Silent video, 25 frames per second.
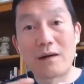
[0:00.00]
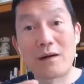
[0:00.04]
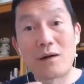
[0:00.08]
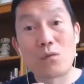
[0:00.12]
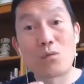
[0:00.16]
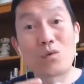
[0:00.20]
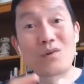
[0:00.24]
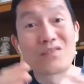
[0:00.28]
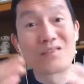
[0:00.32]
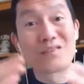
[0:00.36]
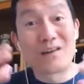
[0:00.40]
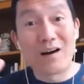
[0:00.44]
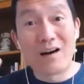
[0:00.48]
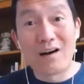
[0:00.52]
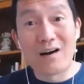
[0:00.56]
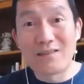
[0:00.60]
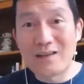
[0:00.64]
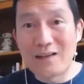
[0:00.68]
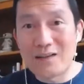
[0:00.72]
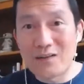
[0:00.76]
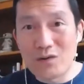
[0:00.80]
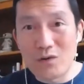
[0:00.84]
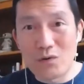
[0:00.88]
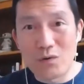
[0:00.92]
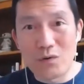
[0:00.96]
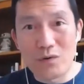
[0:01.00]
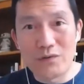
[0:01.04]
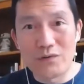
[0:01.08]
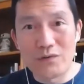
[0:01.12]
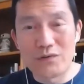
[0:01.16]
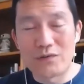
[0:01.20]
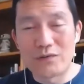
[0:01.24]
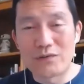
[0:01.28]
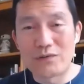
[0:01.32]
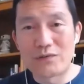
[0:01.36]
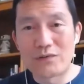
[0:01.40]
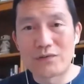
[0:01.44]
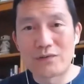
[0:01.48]
with the online
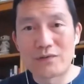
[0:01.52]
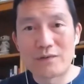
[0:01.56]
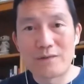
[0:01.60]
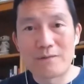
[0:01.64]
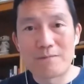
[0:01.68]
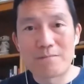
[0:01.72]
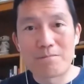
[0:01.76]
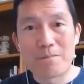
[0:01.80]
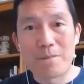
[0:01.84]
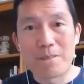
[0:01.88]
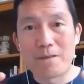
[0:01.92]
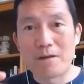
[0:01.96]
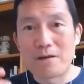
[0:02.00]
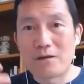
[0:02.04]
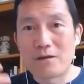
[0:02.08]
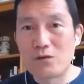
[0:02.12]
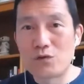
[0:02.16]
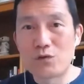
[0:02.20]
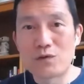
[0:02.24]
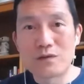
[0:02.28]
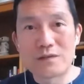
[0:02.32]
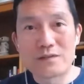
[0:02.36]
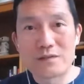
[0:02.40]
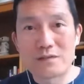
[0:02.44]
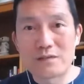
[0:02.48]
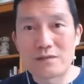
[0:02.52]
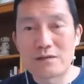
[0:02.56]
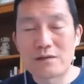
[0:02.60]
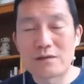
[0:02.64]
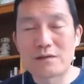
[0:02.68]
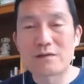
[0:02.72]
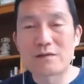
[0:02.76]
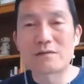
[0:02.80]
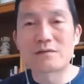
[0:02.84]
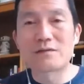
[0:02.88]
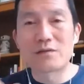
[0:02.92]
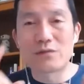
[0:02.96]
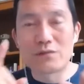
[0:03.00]
courses you could
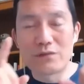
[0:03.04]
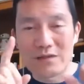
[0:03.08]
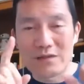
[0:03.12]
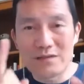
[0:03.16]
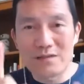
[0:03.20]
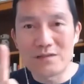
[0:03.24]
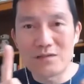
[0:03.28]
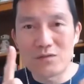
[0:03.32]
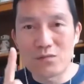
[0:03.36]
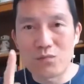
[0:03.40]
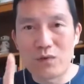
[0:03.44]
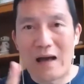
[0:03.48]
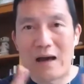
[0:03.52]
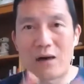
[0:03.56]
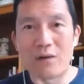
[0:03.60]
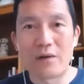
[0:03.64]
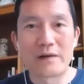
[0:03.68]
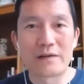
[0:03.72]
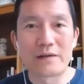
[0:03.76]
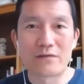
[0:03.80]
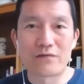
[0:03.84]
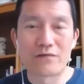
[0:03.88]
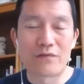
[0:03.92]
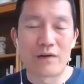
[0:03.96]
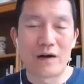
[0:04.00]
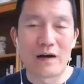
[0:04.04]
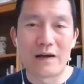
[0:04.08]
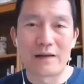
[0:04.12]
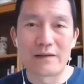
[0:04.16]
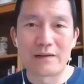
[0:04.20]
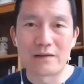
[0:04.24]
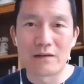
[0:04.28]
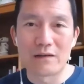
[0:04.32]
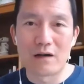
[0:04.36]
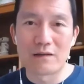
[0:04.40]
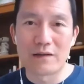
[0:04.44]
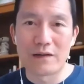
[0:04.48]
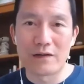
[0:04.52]
so this is how i define
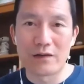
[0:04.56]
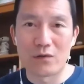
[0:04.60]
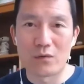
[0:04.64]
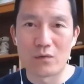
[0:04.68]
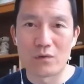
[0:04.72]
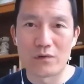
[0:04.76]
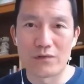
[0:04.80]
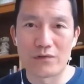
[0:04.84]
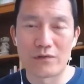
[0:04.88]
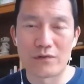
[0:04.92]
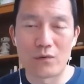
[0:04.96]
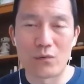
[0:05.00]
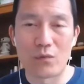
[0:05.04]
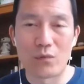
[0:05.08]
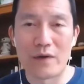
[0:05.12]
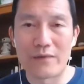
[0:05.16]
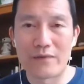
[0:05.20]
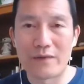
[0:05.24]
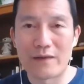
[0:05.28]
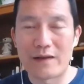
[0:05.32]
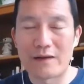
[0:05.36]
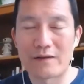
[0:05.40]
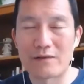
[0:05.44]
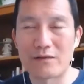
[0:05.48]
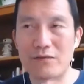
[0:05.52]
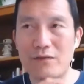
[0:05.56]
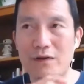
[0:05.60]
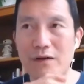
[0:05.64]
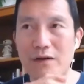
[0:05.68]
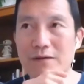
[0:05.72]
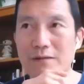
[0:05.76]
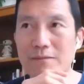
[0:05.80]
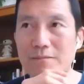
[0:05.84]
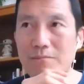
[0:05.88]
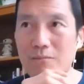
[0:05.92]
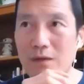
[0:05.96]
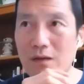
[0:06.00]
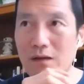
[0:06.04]
an online course in the way that i define
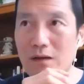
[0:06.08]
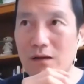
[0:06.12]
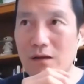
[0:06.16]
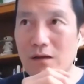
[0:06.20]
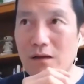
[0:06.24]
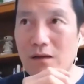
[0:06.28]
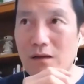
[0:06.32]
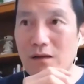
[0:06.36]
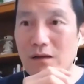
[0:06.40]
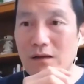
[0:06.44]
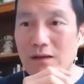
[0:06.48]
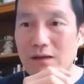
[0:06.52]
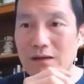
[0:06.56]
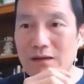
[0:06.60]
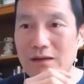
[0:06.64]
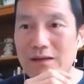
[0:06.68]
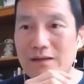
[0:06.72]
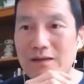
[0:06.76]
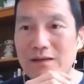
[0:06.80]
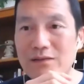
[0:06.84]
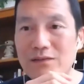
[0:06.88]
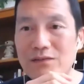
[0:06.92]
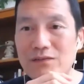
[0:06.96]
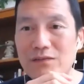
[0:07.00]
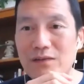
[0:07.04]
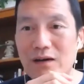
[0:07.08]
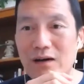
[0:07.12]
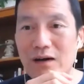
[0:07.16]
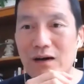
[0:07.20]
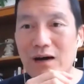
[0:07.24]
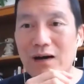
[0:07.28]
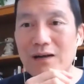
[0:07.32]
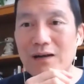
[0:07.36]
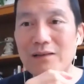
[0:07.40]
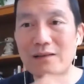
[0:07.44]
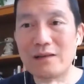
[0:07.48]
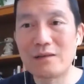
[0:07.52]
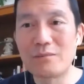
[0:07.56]
it it is
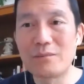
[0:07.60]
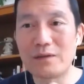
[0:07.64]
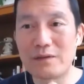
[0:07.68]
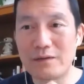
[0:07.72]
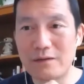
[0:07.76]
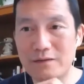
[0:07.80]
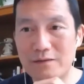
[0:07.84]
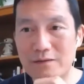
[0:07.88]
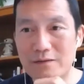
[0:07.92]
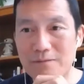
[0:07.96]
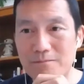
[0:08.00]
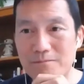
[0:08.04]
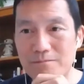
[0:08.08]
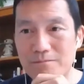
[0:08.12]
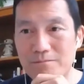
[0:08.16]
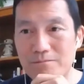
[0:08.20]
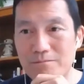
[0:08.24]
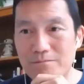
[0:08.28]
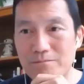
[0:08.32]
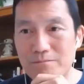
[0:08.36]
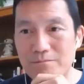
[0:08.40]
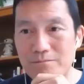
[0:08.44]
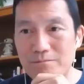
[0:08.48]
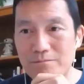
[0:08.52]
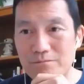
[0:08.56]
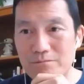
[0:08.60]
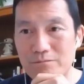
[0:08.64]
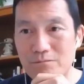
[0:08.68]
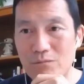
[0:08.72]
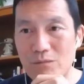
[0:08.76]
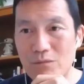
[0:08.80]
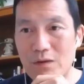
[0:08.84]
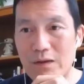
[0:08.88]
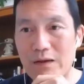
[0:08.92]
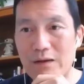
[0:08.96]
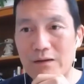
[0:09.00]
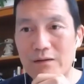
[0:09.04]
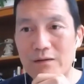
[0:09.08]
unlimited
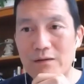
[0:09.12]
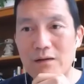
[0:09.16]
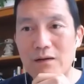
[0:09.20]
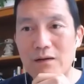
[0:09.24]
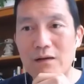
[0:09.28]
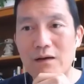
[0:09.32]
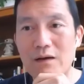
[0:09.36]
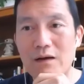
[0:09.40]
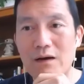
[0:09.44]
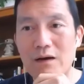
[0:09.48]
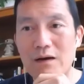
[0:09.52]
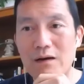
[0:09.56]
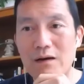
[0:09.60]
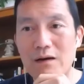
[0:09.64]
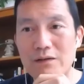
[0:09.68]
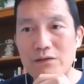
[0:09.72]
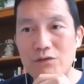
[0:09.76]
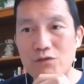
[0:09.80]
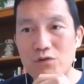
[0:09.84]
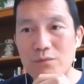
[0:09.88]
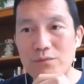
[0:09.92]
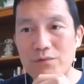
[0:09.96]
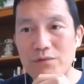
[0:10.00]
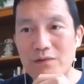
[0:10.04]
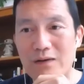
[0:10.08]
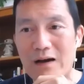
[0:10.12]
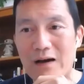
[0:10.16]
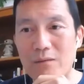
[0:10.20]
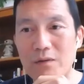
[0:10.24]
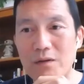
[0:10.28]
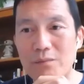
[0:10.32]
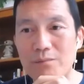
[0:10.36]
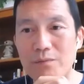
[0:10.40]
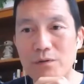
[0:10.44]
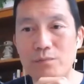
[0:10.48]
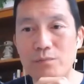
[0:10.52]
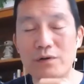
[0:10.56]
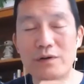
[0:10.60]
okay uh, in terms of how many
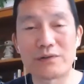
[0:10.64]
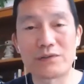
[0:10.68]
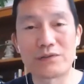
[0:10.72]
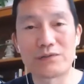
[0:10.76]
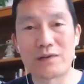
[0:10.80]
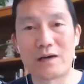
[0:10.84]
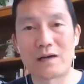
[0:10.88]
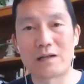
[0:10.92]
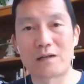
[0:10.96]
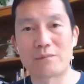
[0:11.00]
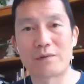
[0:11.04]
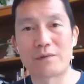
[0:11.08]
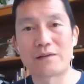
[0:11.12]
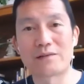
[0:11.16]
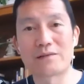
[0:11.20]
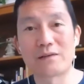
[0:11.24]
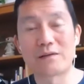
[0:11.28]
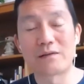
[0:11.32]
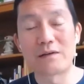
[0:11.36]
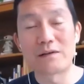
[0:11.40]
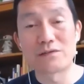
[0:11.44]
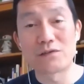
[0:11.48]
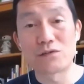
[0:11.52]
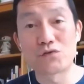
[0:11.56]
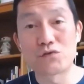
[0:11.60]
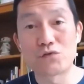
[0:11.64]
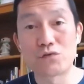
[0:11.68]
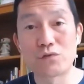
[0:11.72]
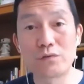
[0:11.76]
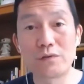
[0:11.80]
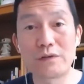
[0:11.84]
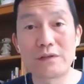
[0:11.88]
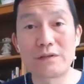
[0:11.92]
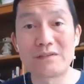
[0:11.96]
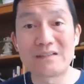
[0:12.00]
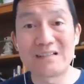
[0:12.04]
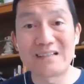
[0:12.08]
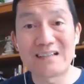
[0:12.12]
people can sign up it's a it's a
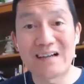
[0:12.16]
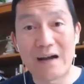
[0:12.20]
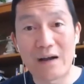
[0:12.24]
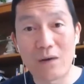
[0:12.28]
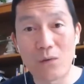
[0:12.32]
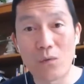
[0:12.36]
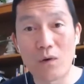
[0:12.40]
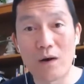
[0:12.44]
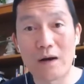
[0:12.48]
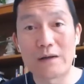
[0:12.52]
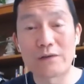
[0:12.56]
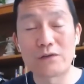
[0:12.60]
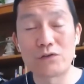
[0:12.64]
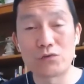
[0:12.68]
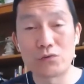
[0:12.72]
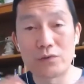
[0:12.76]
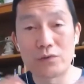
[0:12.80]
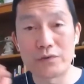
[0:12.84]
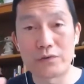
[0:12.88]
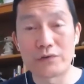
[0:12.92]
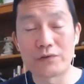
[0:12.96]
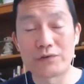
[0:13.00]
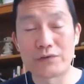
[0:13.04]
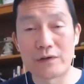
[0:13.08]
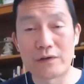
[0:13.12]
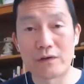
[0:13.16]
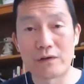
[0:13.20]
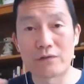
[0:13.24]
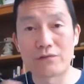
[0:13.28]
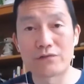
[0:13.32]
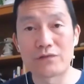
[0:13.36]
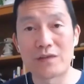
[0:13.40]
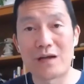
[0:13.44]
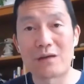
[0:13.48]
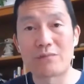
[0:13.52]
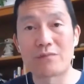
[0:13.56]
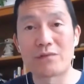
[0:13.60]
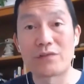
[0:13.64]
truly diy do it yourself
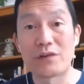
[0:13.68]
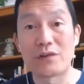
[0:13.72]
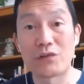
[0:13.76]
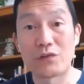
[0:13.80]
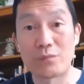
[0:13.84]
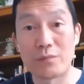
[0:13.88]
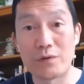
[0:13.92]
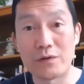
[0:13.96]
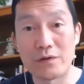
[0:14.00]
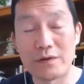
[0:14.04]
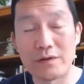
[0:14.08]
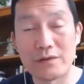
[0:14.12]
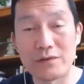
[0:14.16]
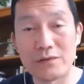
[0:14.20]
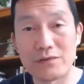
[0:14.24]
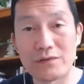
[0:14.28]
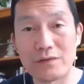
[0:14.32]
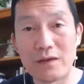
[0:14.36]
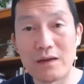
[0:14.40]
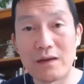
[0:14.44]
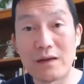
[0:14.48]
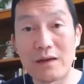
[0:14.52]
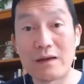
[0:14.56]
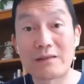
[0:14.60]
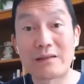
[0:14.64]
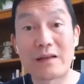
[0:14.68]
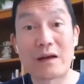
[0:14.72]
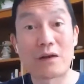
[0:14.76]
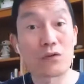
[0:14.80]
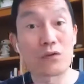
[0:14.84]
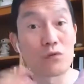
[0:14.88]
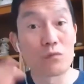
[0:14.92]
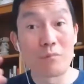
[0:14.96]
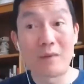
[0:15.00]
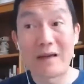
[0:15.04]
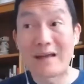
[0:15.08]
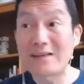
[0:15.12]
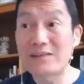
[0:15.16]
type of experience now
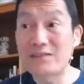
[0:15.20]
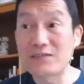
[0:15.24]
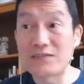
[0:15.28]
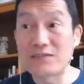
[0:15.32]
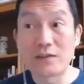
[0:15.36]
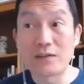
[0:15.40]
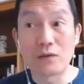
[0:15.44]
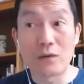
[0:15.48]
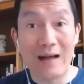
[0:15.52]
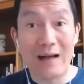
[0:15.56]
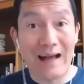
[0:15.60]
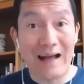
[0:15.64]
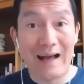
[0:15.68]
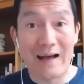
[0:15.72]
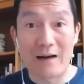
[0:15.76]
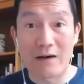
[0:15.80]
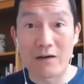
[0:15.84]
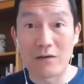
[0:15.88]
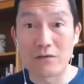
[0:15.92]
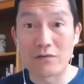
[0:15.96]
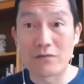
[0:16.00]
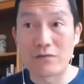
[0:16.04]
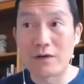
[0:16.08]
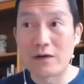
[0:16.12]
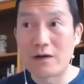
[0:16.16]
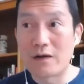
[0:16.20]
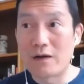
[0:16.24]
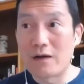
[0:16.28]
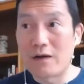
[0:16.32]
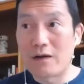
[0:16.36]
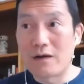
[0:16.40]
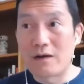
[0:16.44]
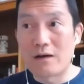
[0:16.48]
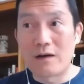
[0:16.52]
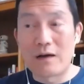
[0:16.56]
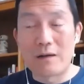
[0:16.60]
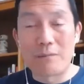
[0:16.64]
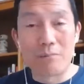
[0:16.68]
you may still have
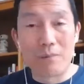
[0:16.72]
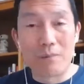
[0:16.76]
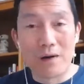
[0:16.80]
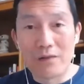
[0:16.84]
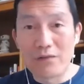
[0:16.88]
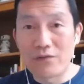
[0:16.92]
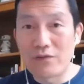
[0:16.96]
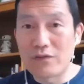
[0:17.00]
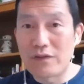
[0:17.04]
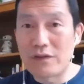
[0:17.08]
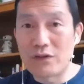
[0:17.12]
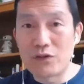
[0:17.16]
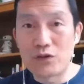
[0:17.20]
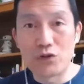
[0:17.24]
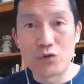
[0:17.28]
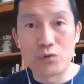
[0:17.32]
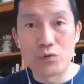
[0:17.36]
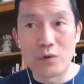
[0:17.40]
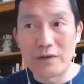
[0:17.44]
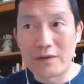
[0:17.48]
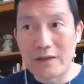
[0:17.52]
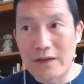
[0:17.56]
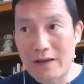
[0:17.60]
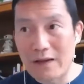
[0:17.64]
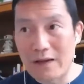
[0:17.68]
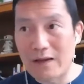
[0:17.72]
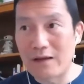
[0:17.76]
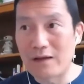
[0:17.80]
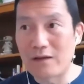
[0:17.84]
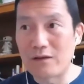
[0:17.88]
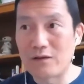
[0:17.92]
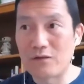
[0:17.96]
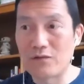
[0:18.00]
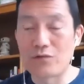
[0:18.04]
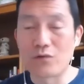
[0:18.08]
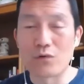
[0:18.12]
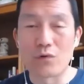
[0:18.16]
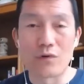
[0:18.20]
a monthly
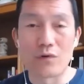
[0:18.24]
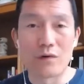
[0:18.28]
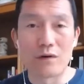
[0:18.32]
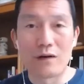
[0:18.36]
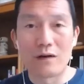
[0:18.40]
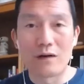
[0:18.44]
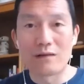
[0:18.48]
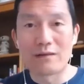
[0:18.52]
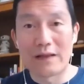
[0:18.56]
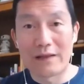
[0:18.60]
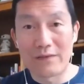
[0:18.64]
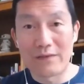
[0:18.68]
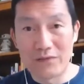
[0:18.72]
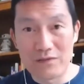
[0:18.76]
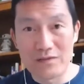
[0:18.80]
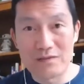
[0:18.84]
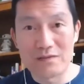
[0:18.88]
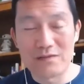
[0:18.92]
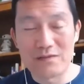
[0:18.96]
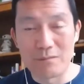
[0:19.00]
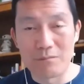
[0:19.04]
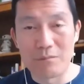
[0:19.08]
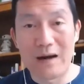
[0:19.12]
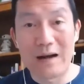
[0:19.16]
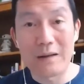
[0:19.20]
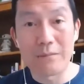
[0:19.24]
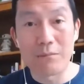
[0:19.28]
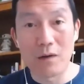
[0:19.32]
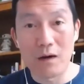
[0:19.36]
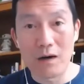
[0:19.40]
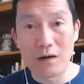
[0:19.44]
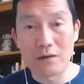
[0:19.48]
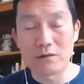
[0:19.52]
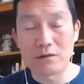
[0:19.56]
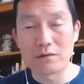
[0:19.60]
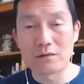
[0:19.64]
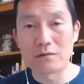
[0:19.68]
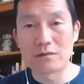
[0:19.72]
Q&A for like this is my
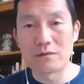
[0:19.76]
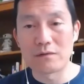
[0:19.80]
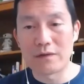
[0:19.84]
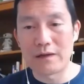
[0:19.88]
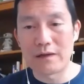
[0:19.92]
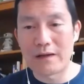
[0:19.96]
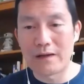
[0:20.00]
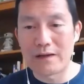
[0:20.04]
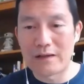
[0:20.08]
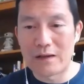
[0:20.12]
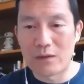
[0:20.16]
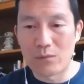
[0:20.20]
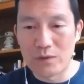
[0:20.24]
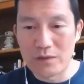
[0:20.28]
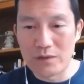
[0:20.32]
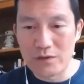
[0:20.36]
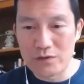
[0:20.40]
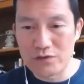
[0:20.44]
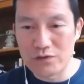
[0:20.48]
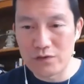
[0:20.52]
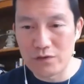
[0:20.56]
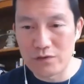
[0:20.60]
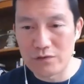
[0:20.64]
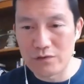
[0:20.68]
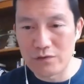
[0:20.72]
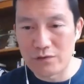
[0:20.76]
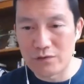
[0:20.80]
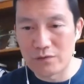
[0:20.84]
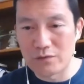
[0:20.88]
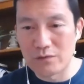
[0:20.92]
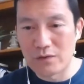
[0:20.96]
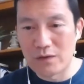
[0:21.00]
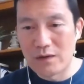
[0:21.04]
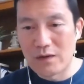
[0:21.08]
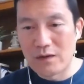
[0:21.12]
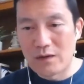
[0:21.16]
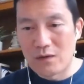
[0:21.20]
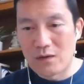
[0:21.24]
model, okay? And I want to show you
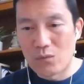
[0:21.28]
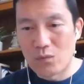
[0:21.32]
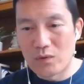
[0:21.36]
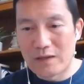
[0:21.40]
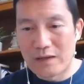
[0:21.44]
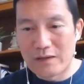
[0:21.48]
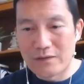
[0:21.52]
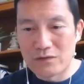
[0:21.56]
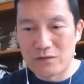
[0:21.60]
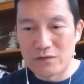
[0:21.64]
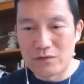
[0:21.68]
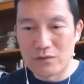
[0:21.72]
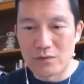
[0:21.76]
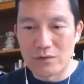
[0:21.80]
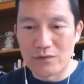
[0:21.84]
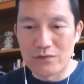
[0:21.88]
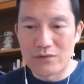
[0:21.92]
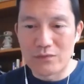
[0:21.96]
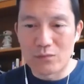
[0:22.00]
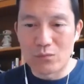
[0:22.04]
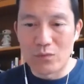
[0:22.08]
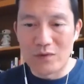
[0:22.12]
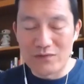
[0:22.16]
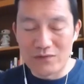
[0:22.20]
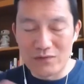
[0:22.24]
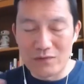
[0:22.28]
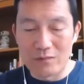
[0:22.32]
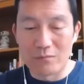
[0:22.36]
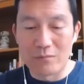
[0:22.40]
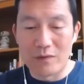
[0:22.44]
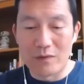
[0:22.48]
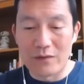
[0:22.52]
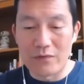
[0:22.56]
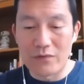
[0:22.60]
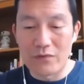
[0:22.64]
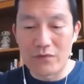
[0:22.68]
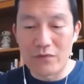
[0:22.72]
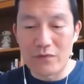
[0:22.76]
what I do is once a
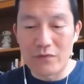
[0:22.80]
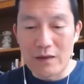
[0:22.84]
month